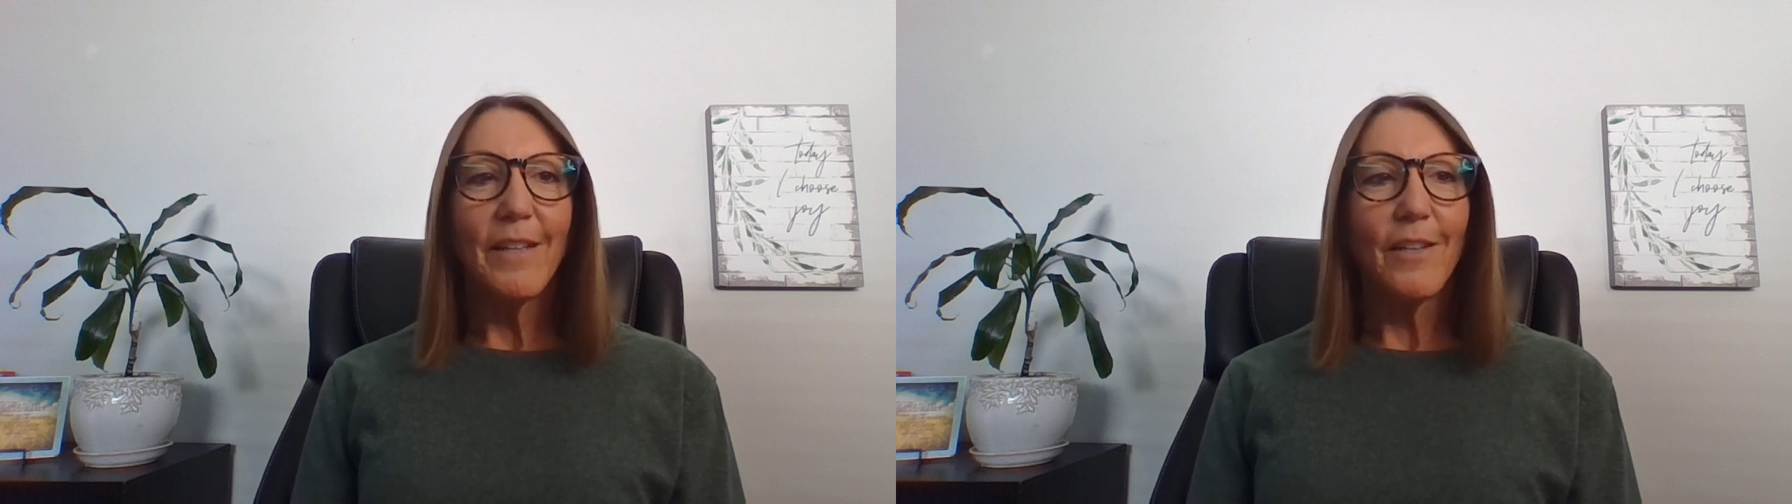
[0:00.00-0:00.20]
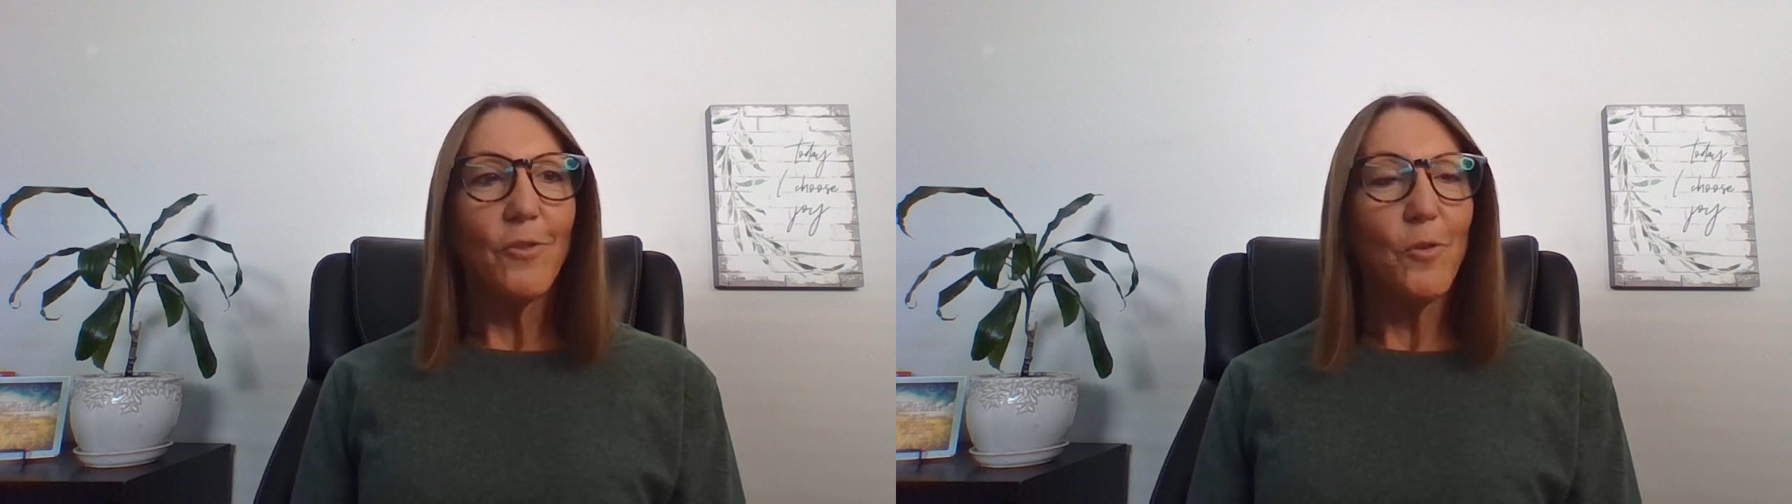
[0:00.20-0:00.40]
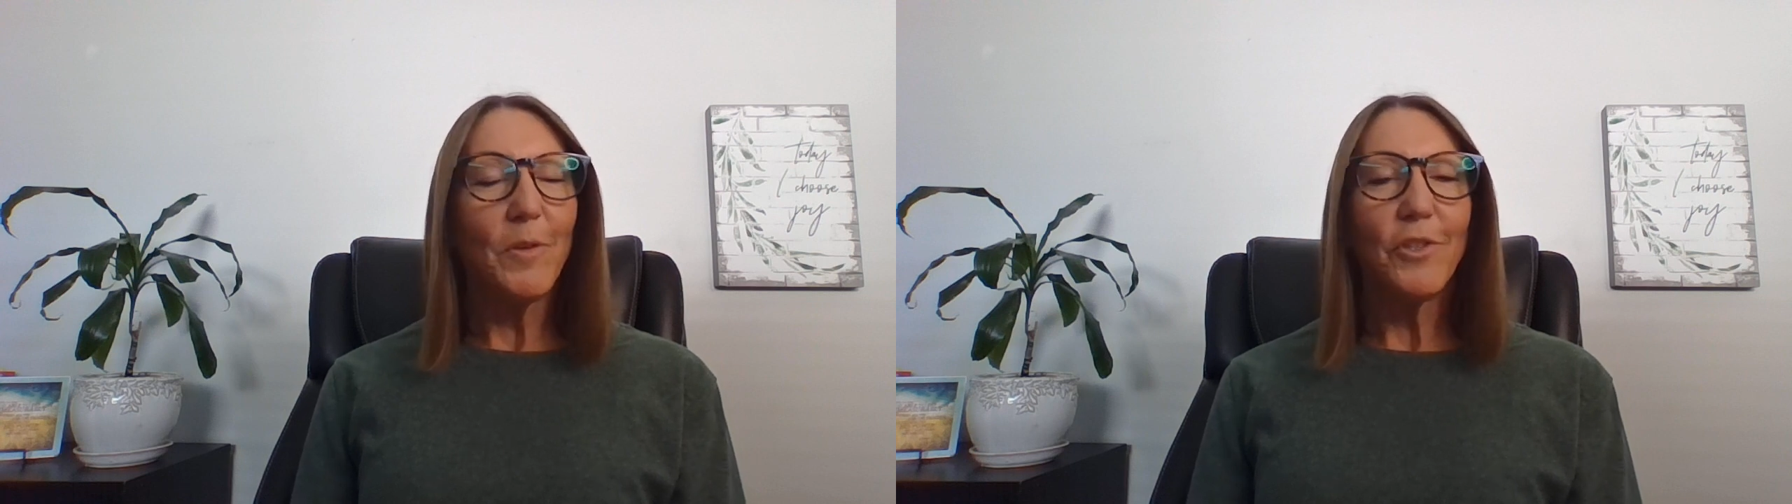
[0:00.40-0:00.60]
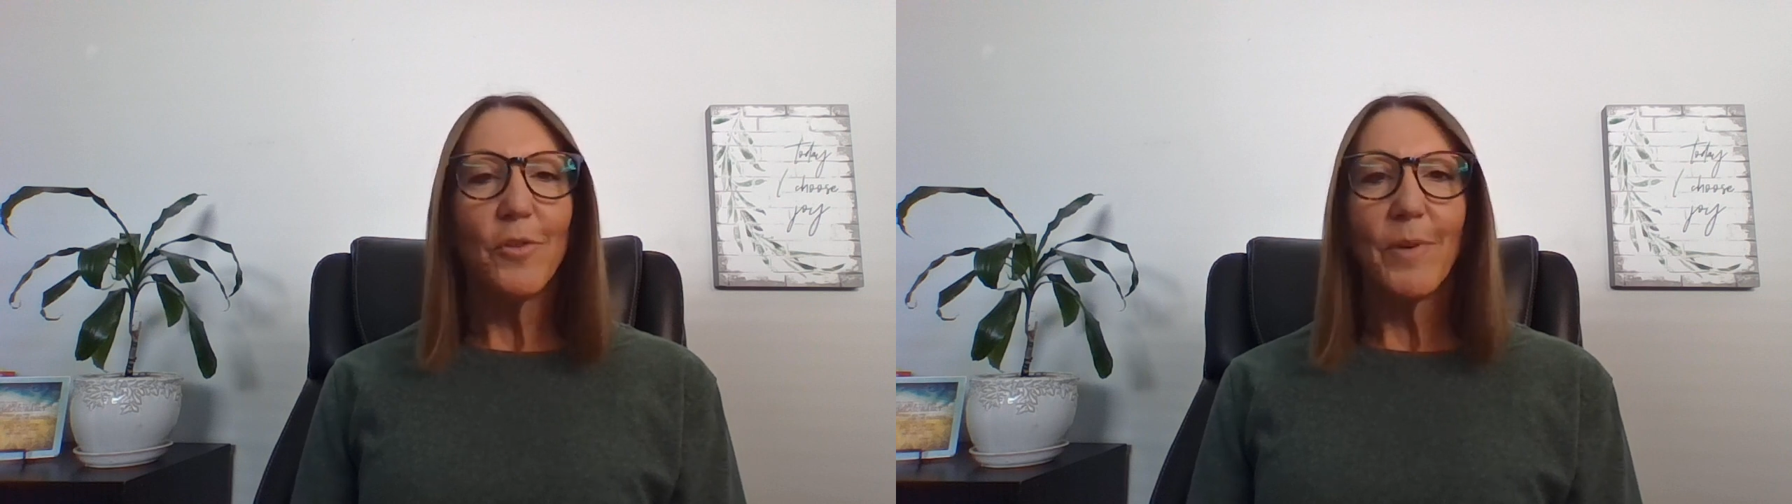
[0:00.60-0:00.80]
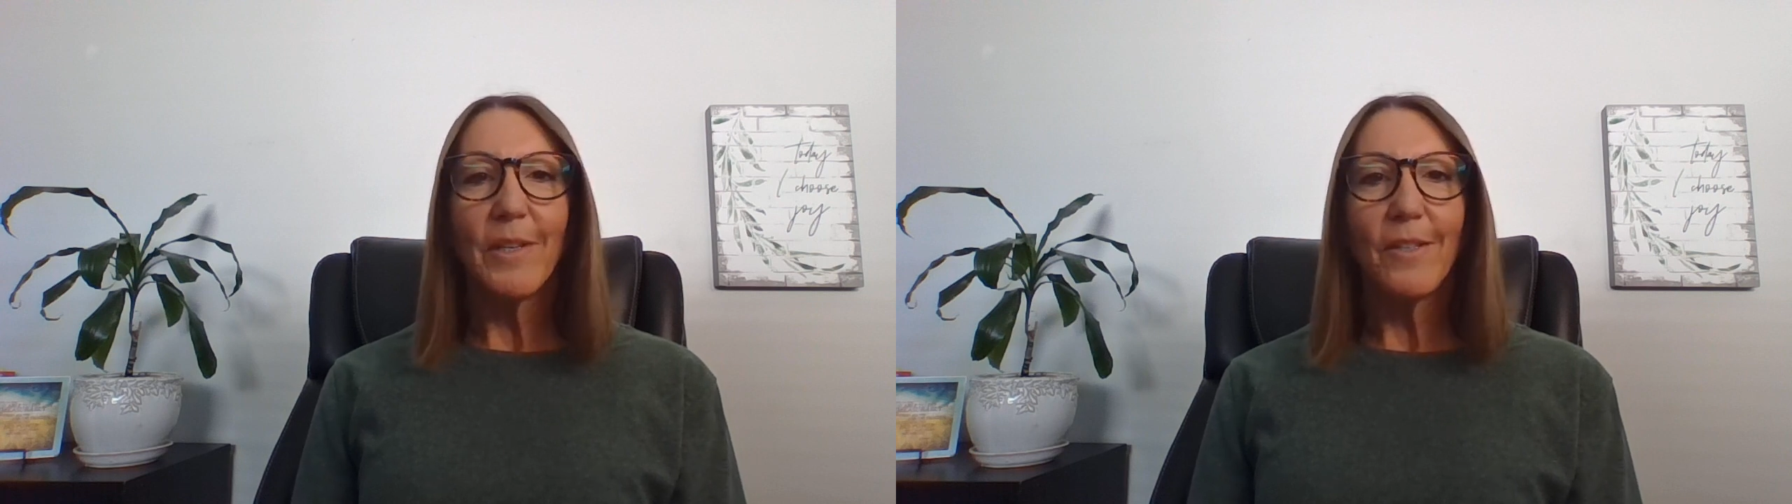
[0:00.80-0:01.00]
and do what
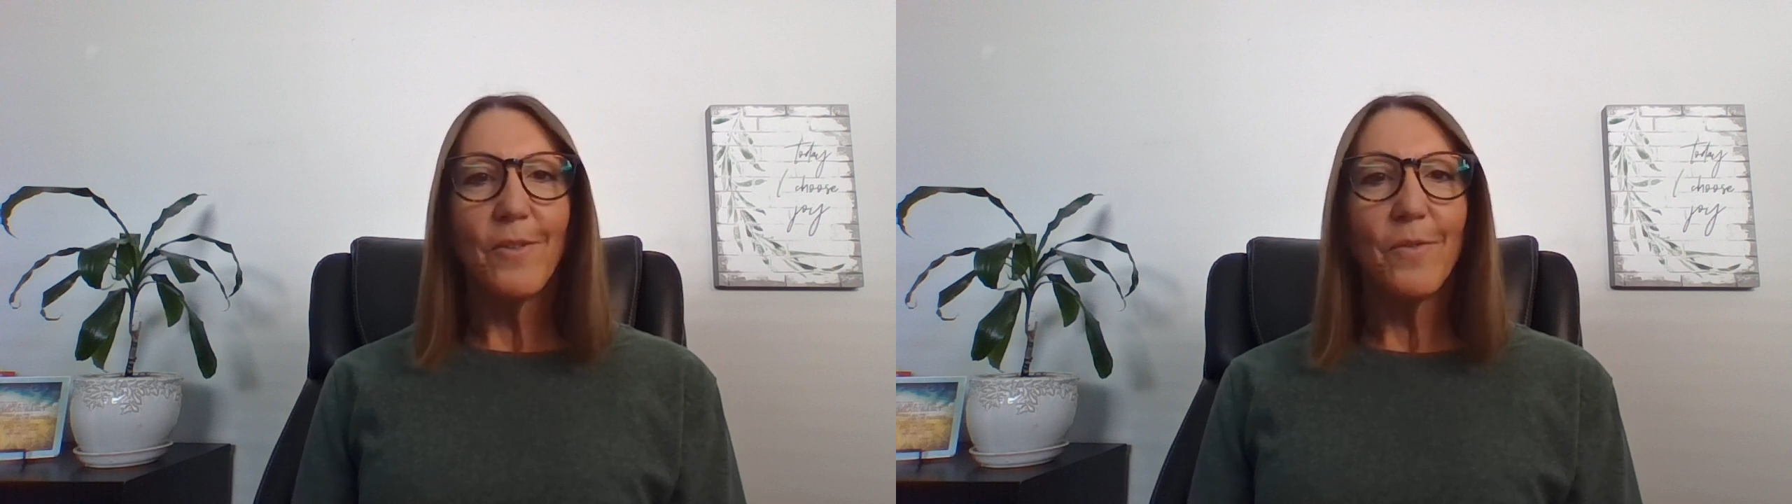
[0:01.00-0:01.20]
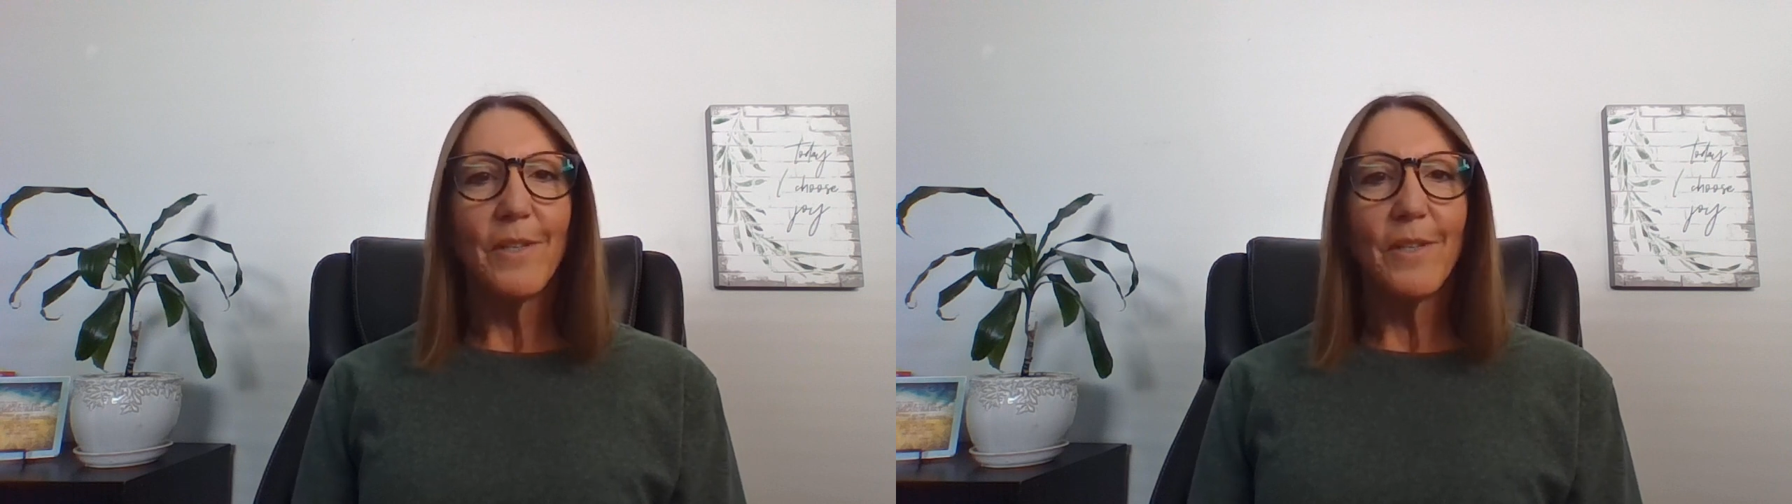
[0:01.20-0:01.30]
you want to do